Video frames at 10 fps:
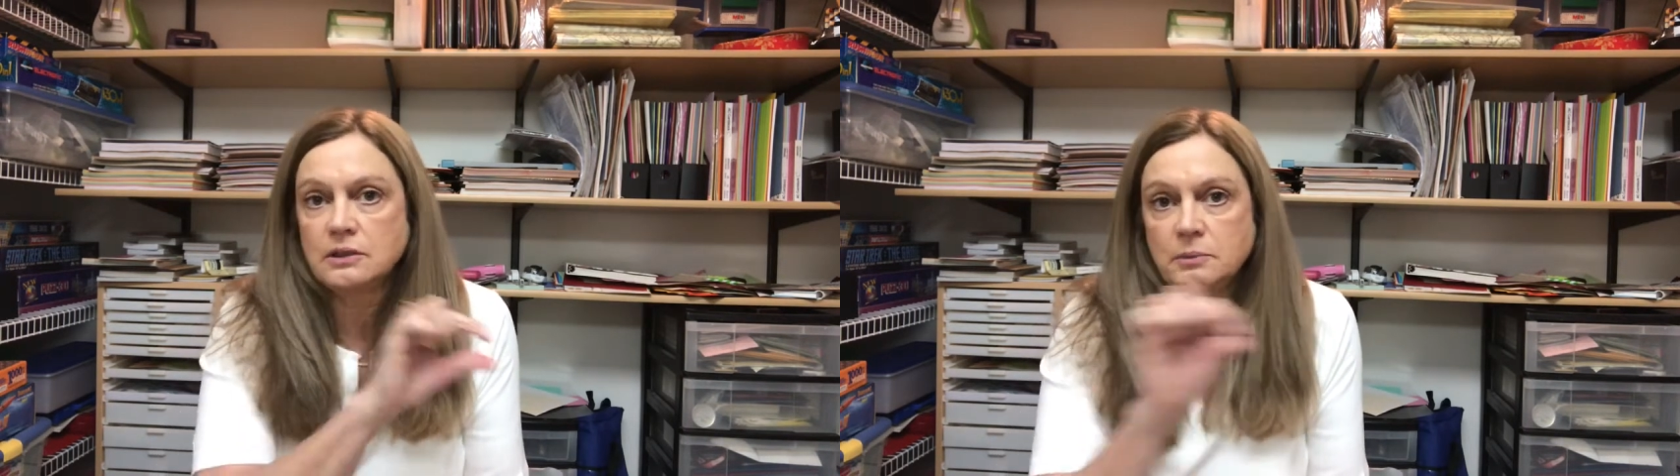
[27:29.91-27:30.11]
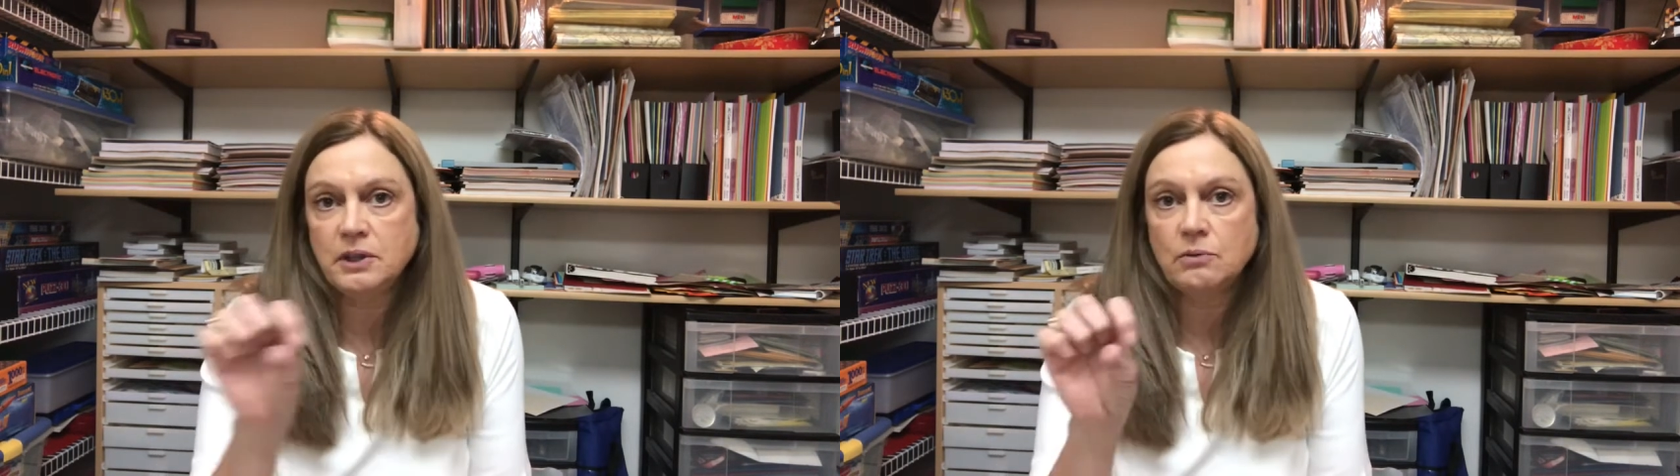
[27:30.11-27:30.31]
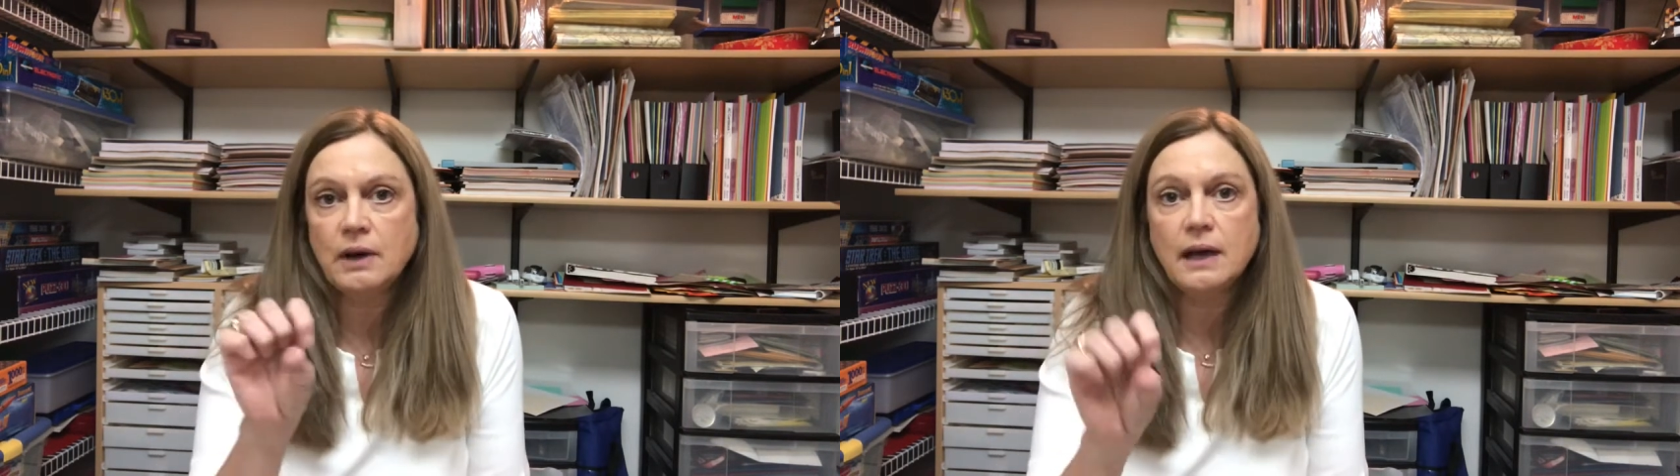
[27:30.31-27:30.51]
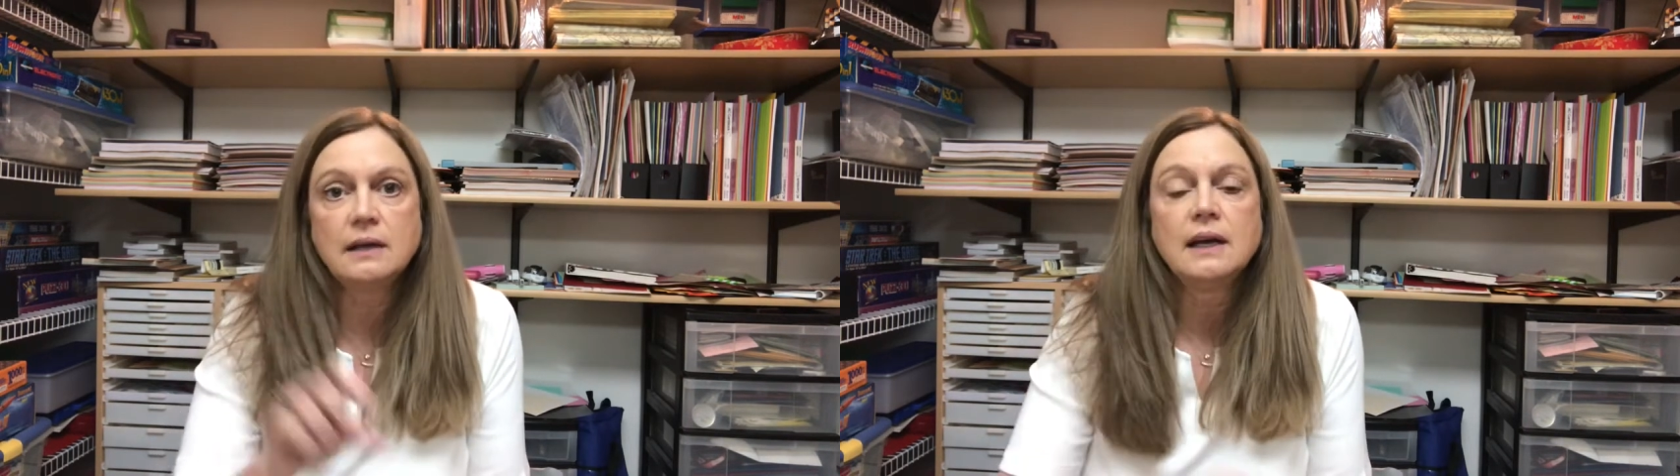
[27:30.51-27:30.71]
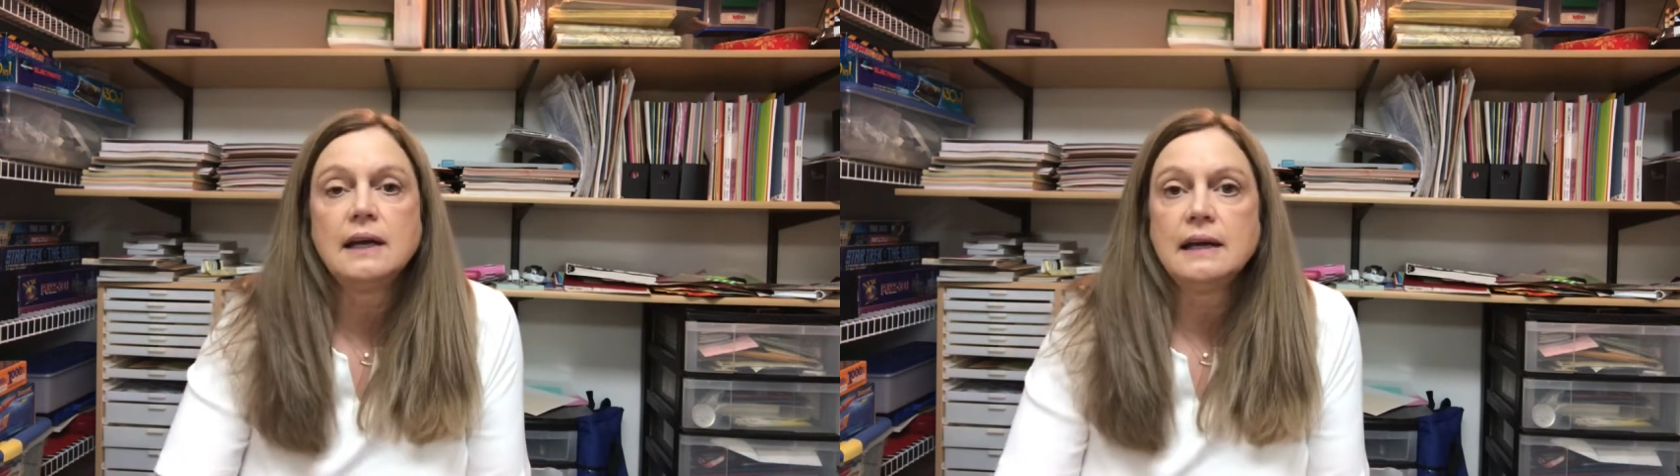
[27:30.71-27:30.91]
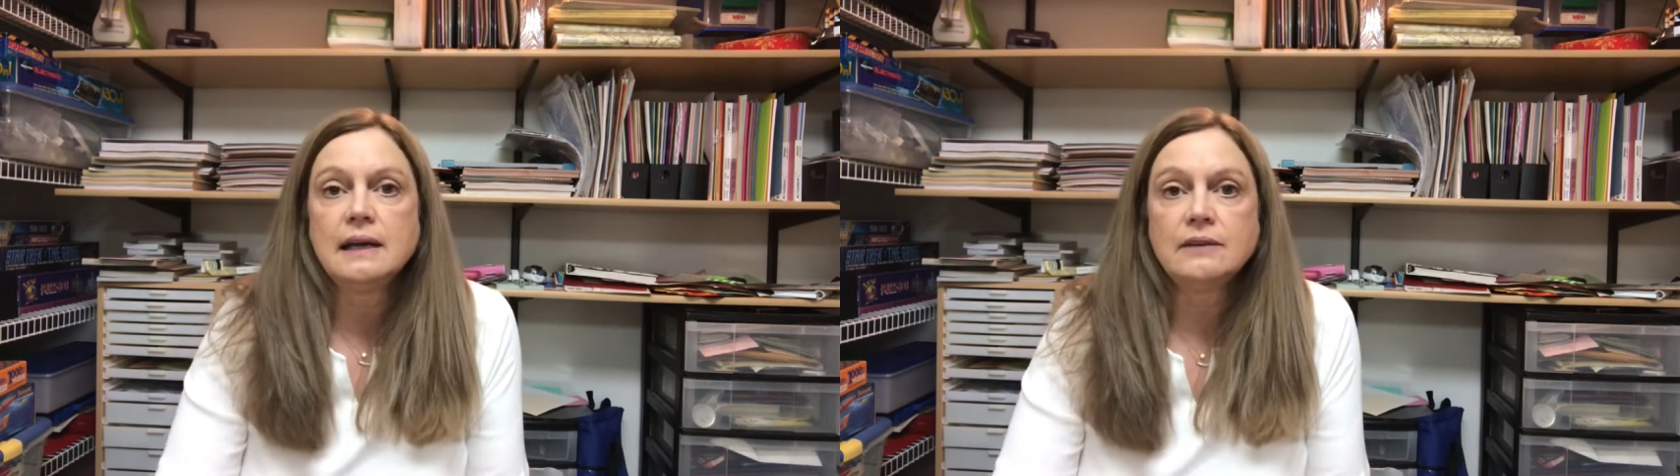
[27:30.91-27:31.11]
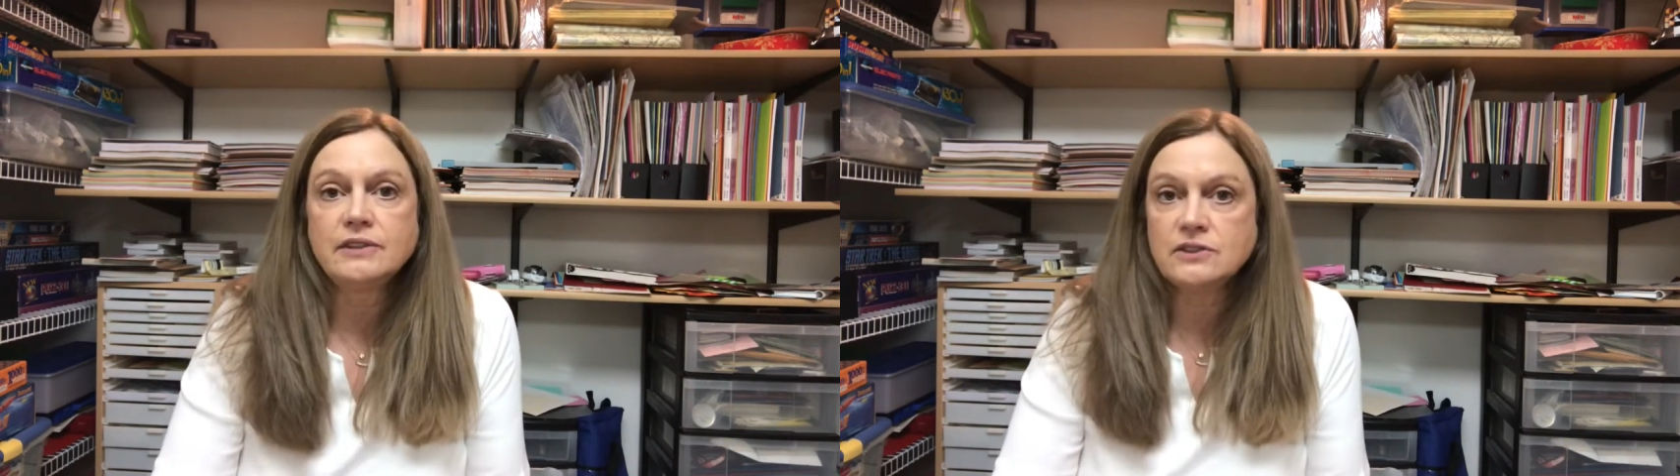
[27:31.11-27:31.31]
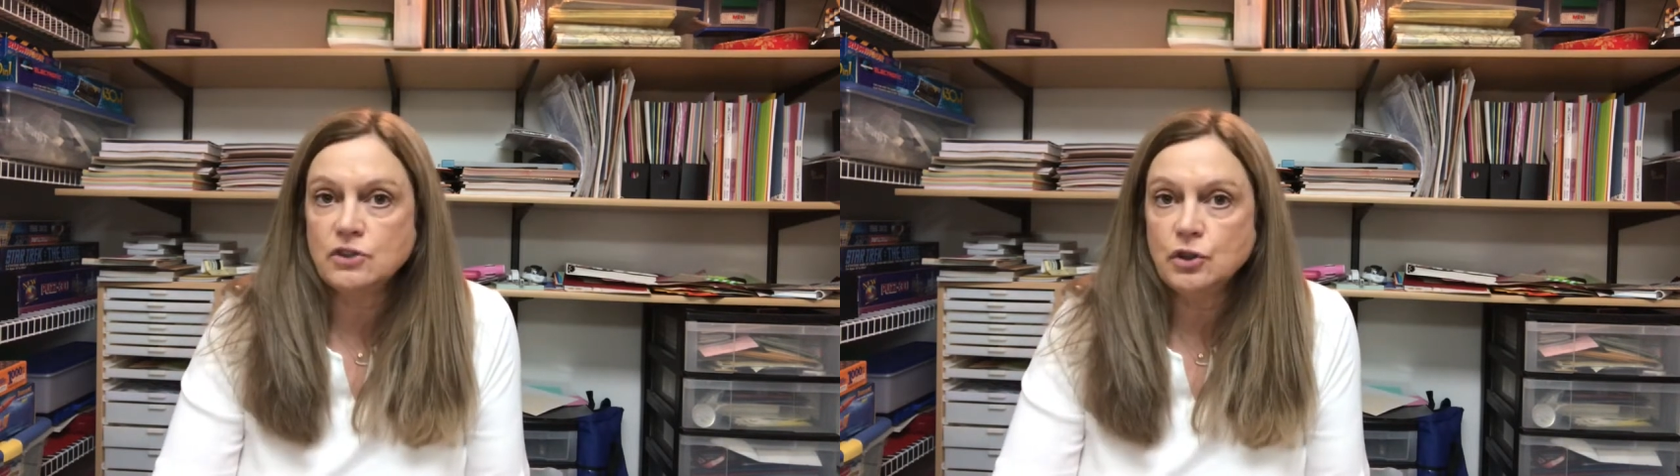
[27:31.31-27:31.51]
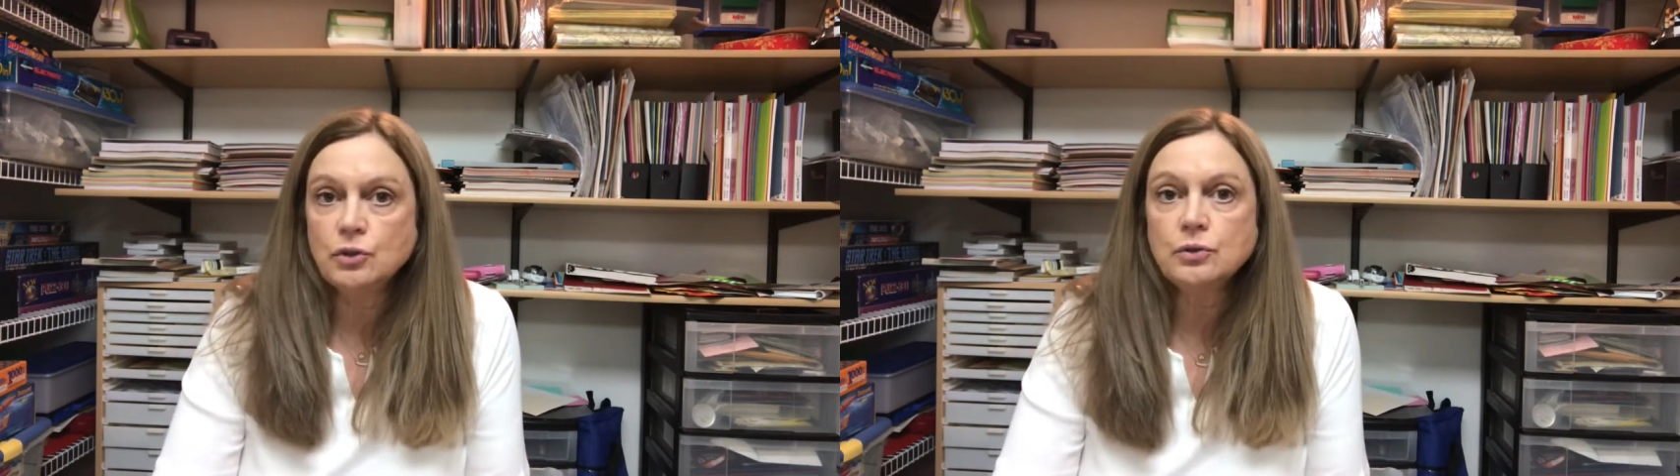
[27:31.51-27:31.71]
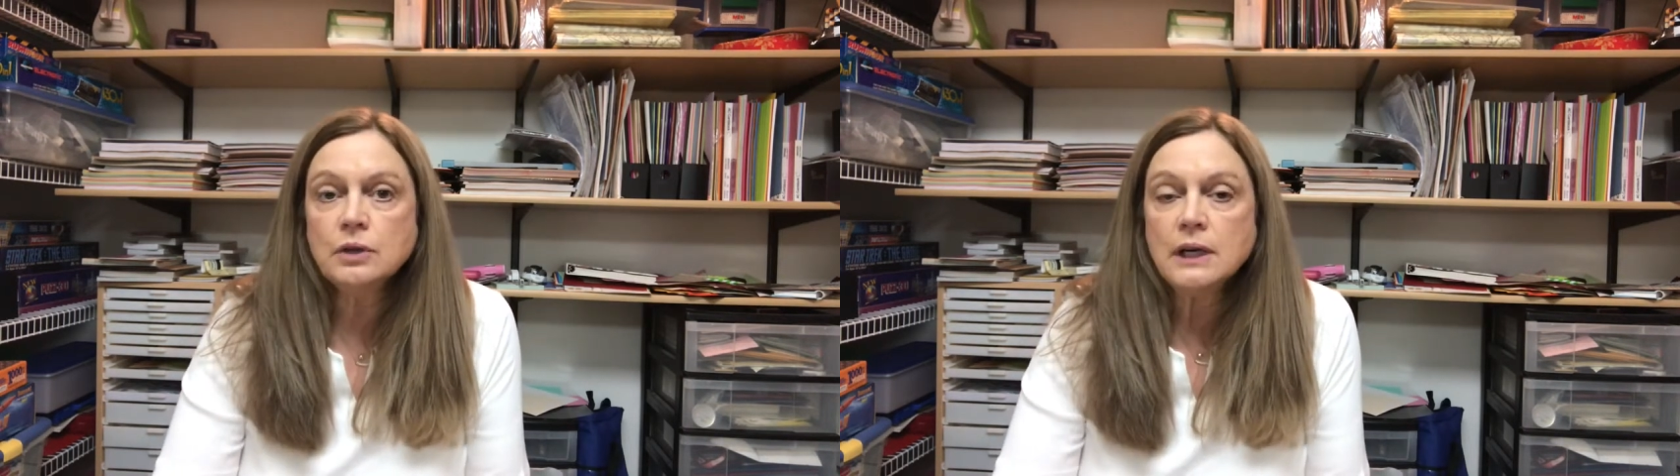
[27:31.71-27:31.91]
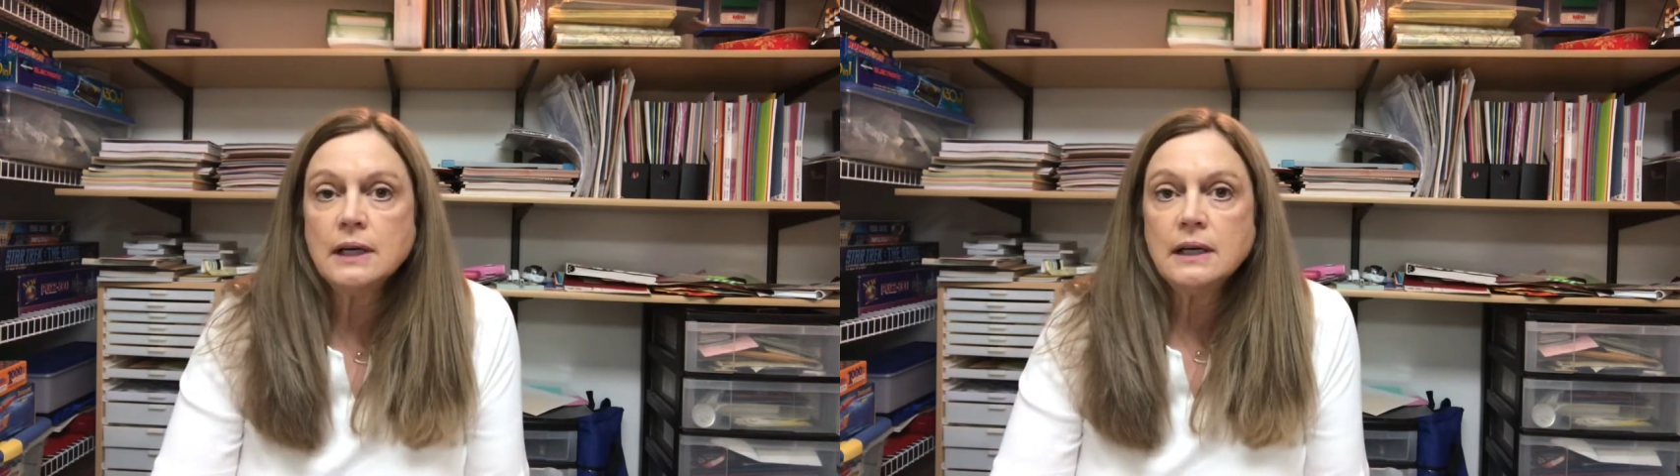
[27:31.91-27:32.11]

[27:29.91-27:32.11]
It'll be in red. And if it's new,